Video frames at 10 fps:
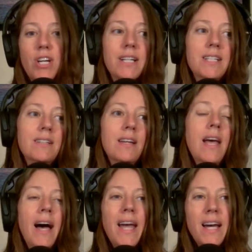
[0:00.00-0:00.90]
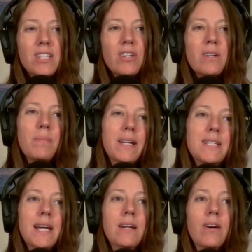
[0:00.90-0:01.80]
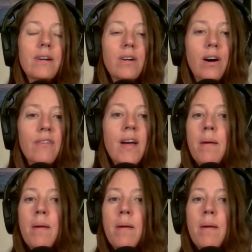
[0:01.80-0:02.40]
I had started meditating on and off,